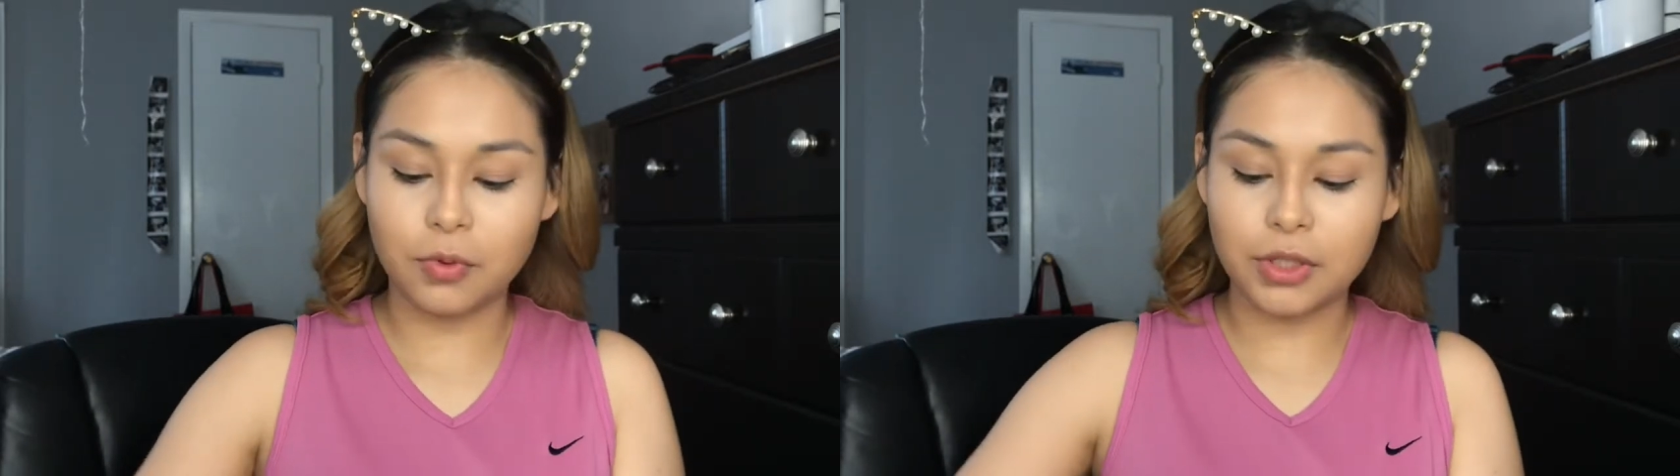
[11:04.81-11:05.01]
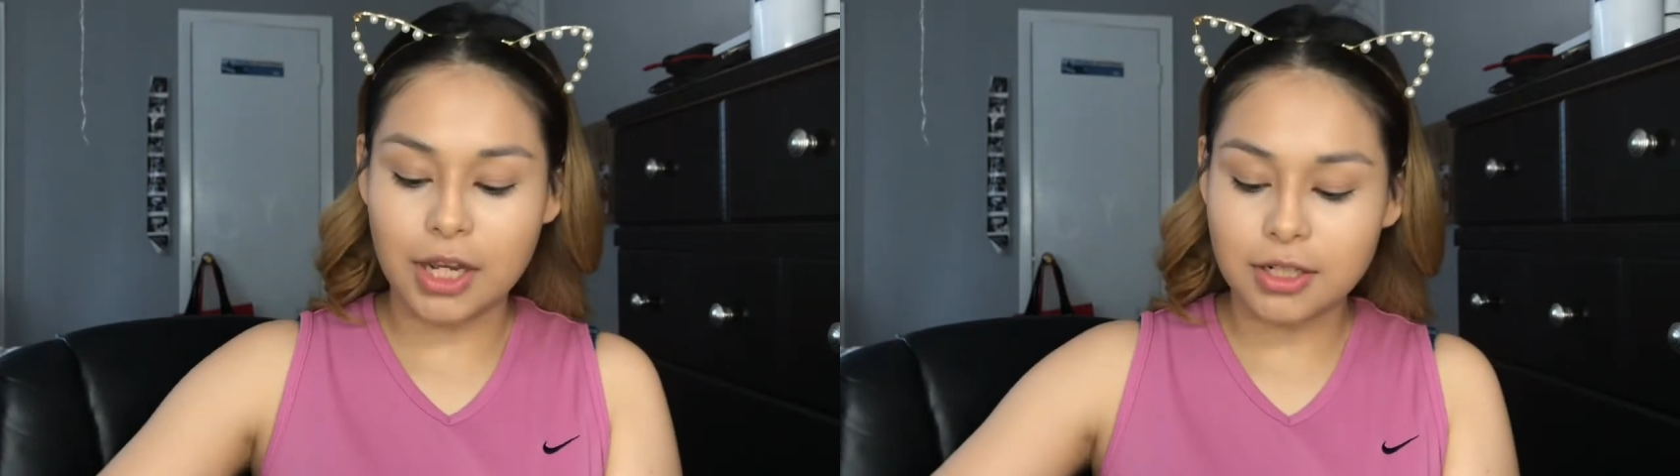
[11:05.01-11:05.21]

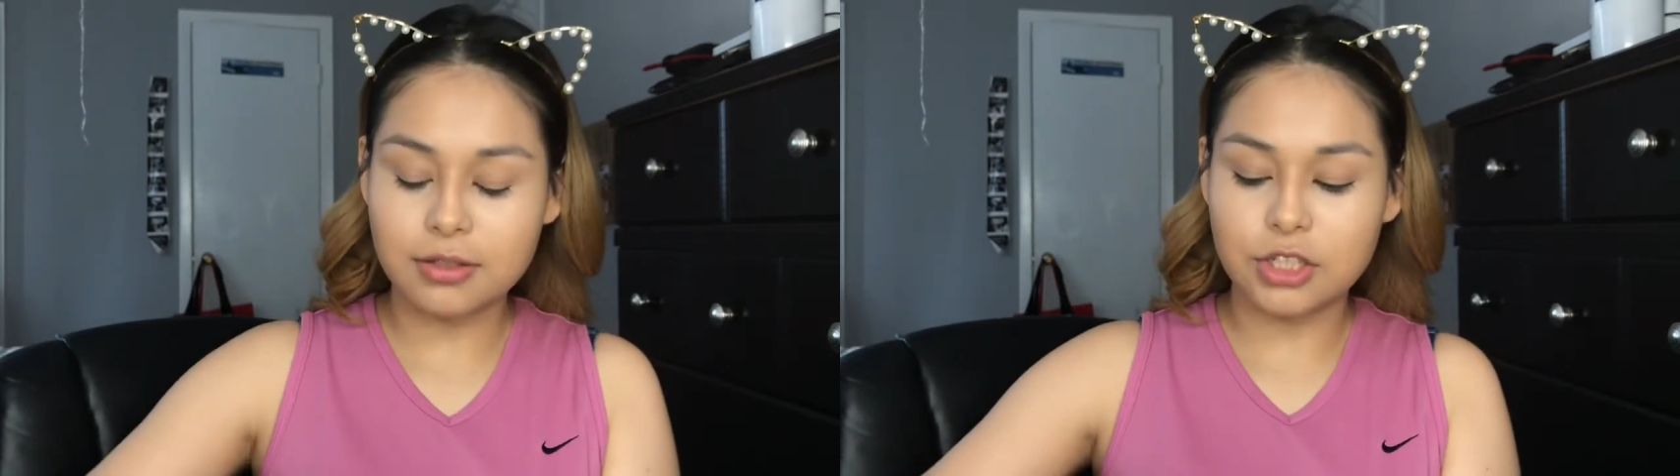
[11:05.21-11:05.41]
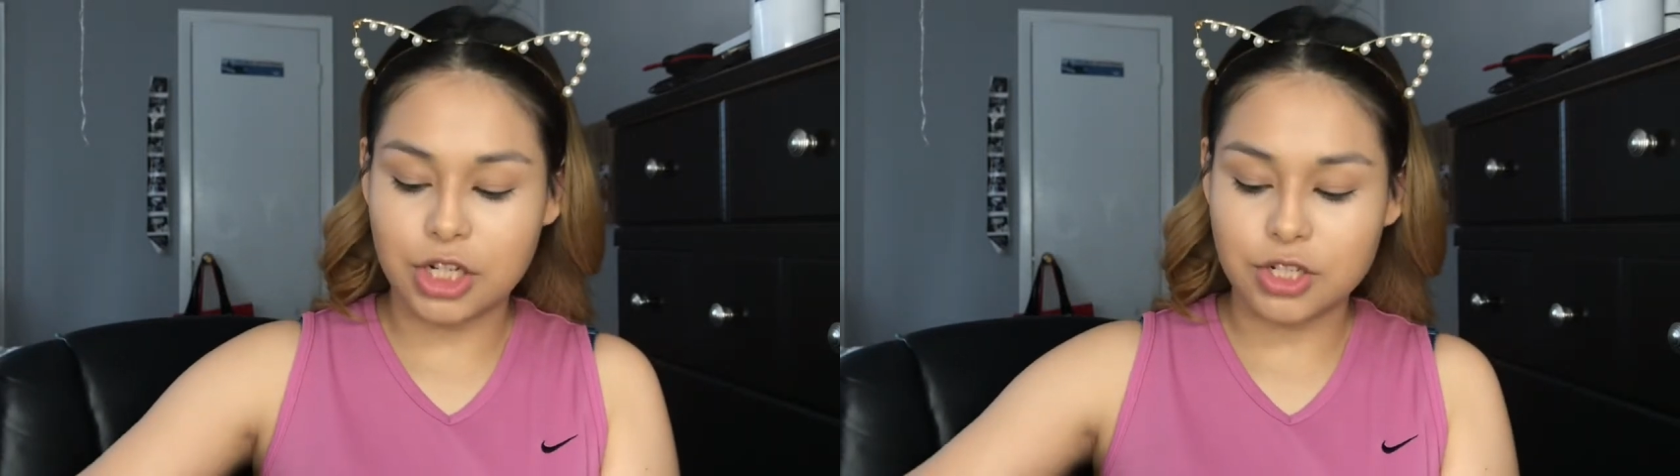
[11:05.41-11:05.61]
Well, not
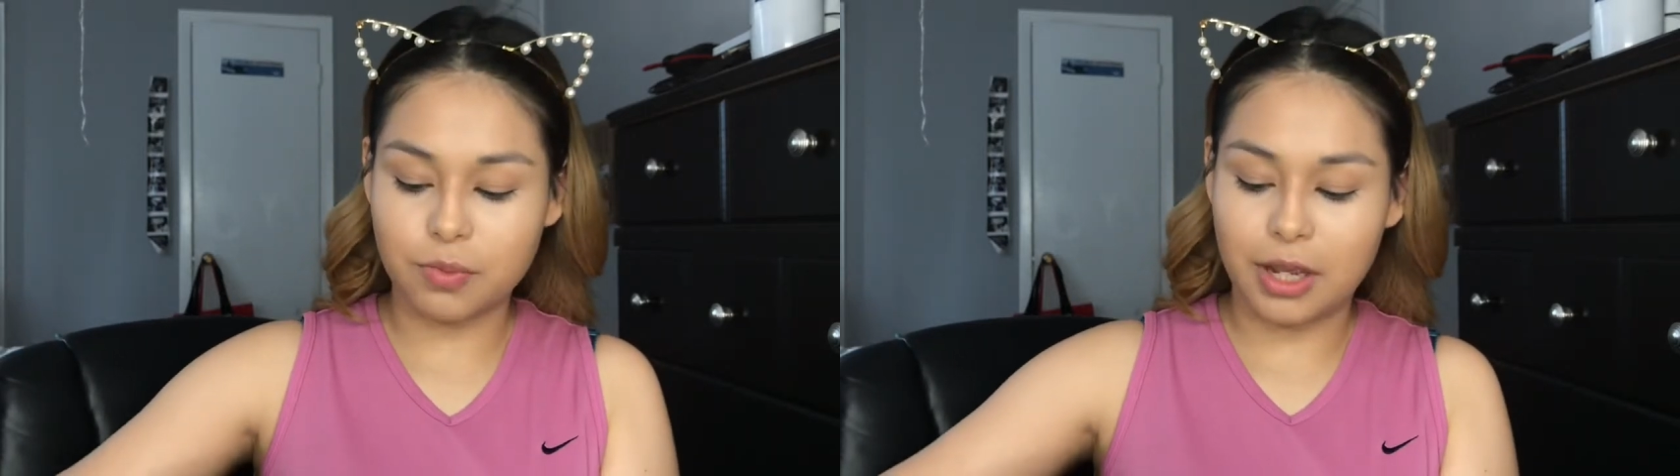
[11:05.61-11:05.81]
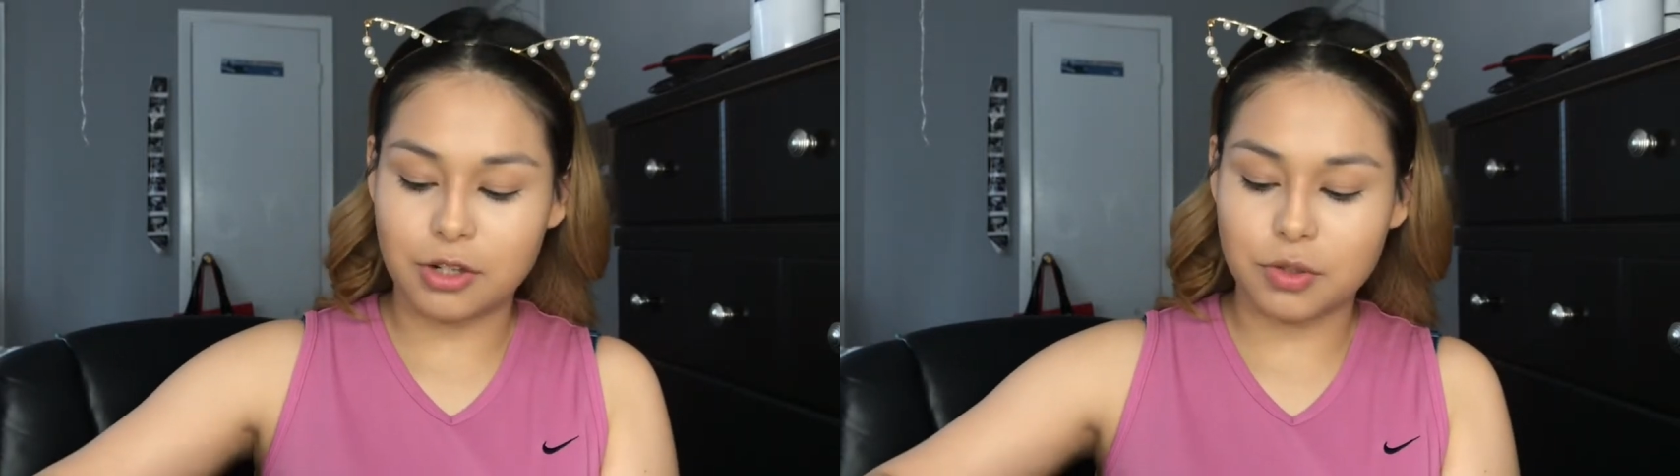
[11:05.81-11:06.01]
changed
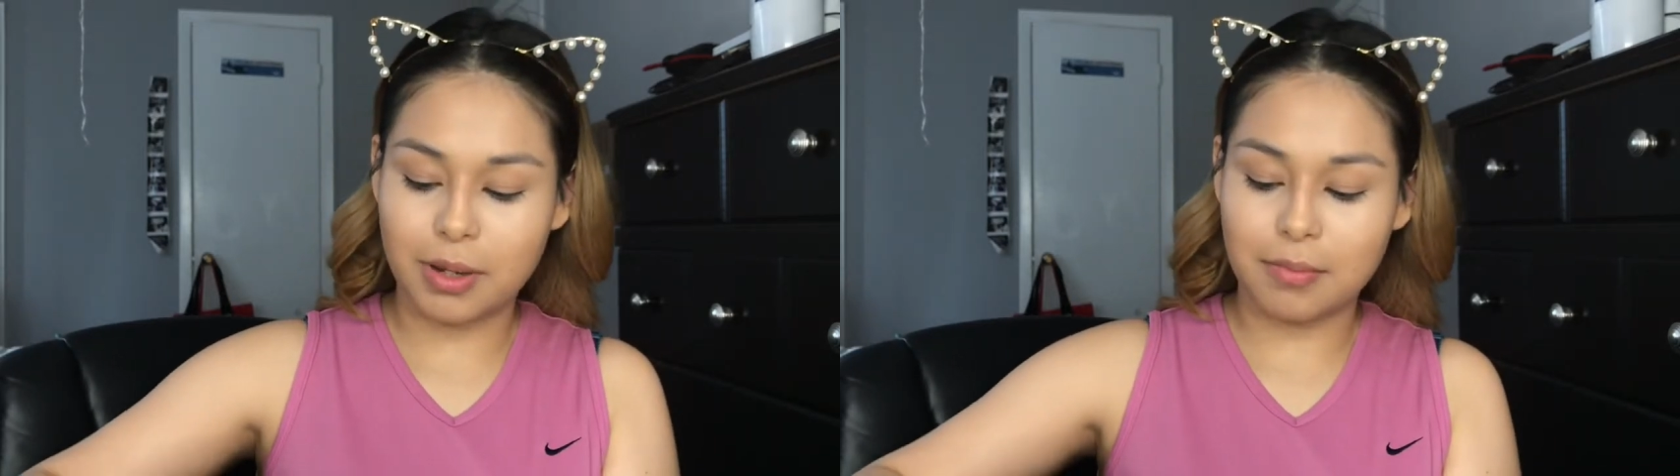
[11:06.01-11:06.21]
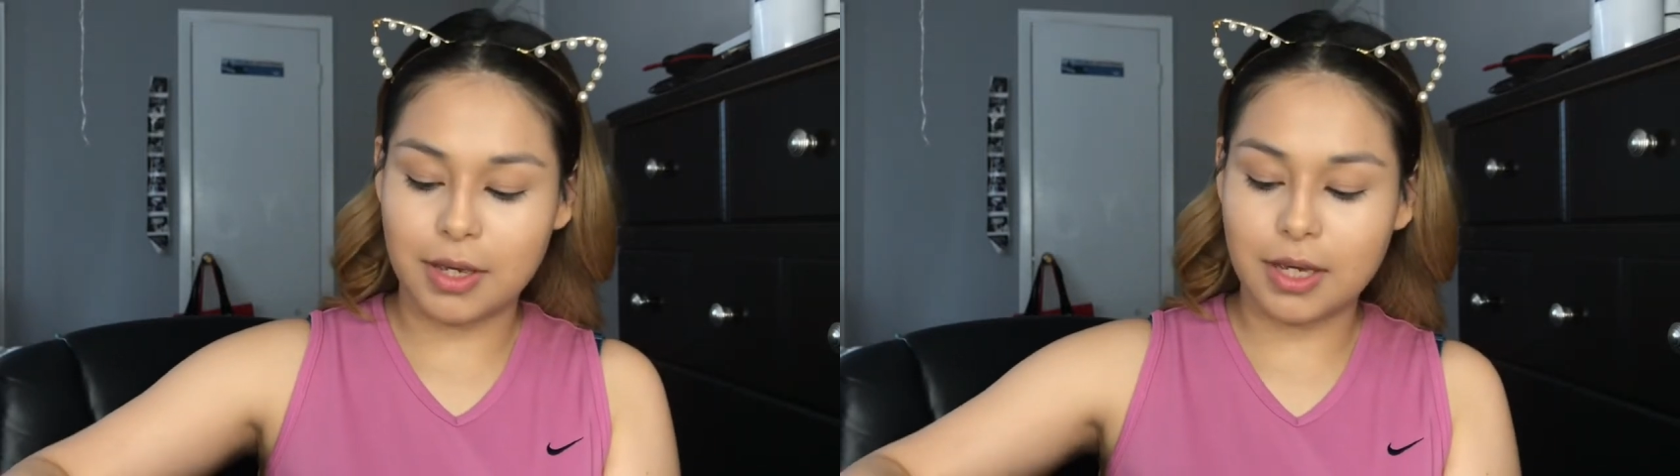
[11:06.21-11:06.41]
the way I do
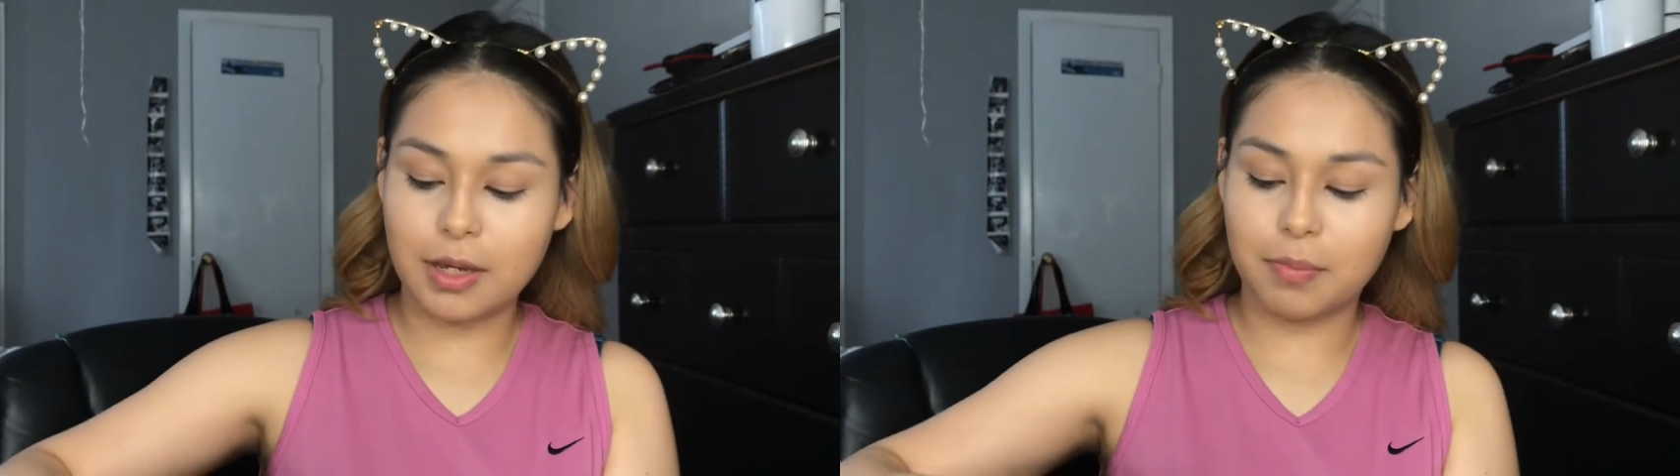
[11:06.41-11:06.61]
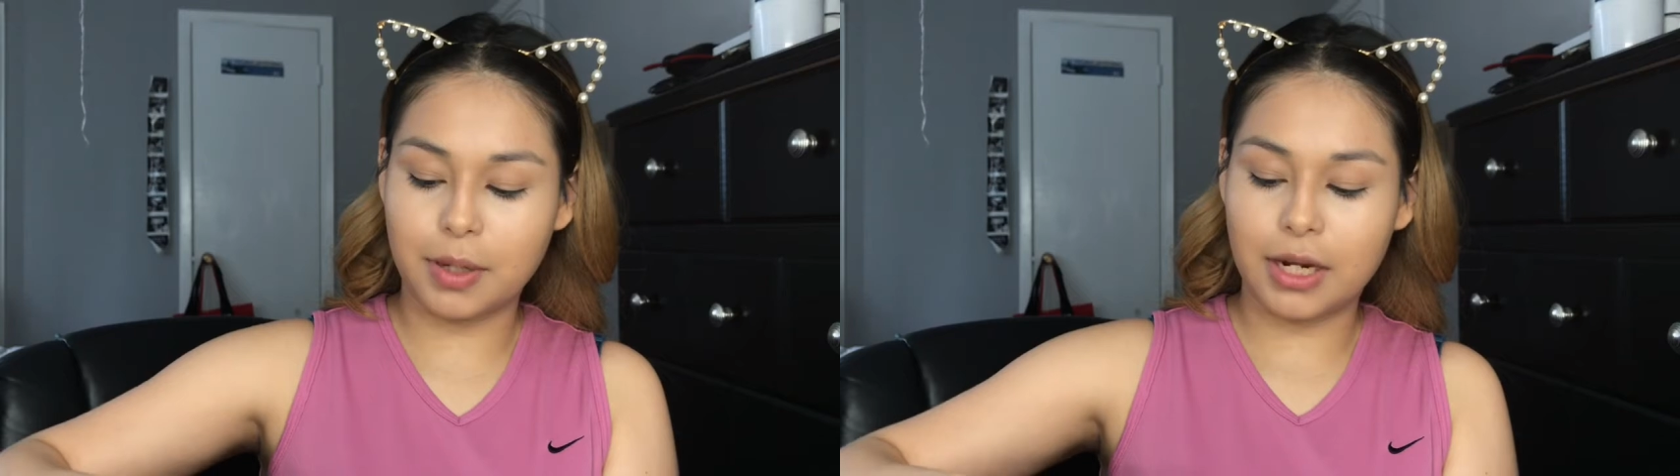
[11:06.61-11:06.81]
my
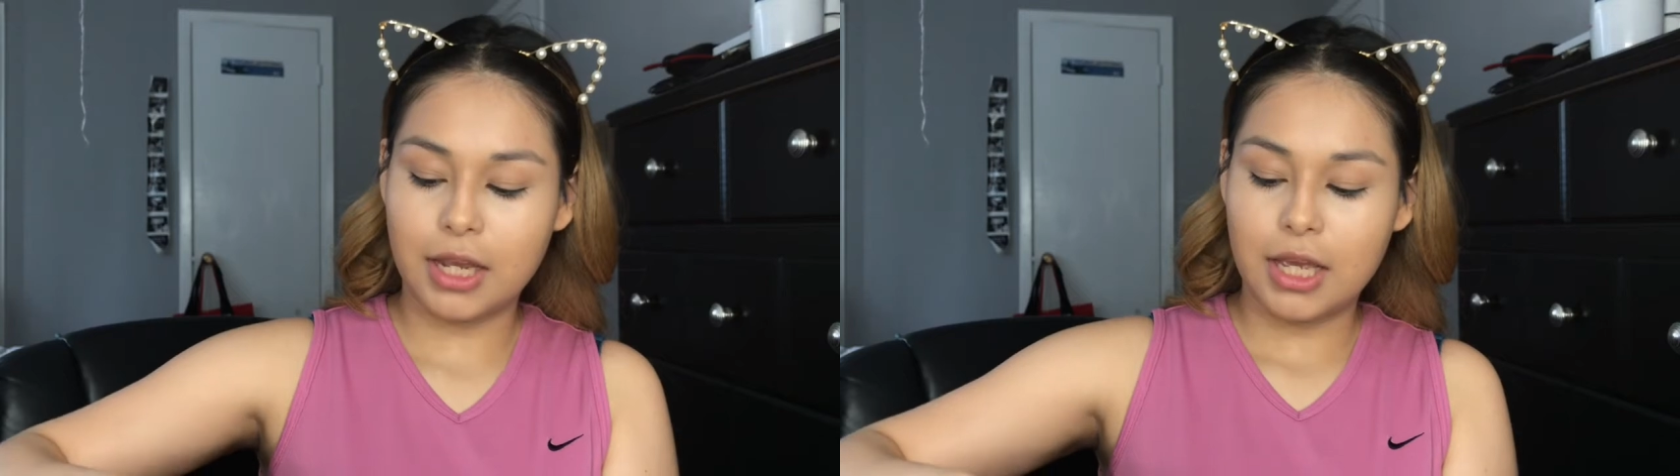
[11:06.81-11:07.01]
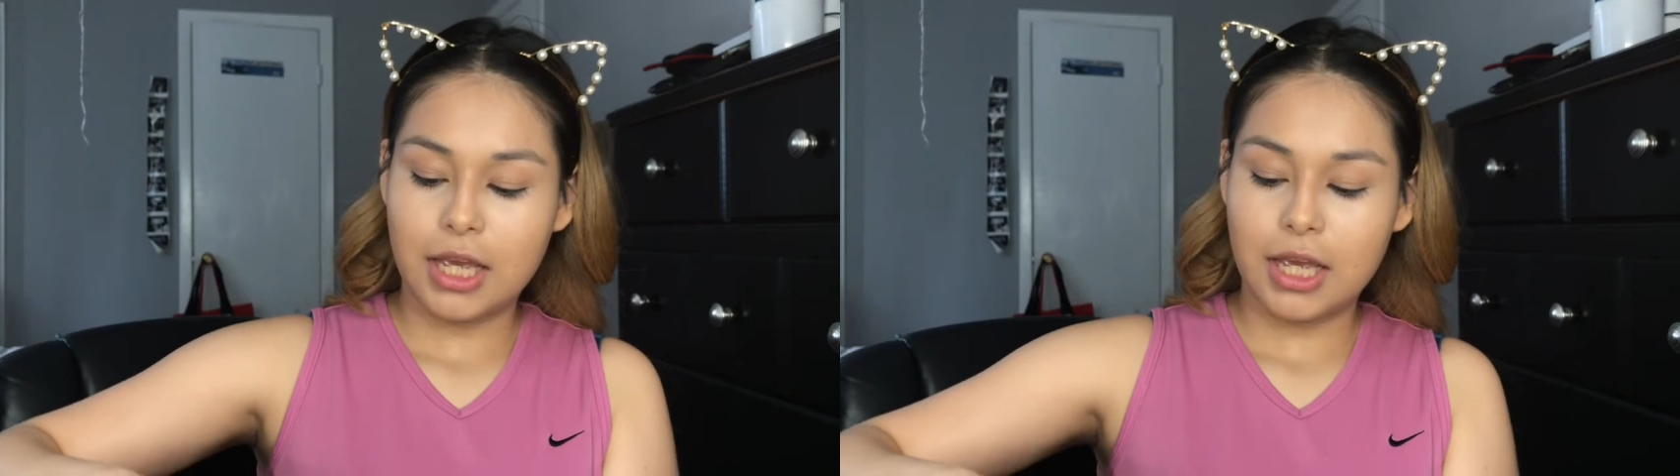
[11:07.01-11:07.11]
makeup, but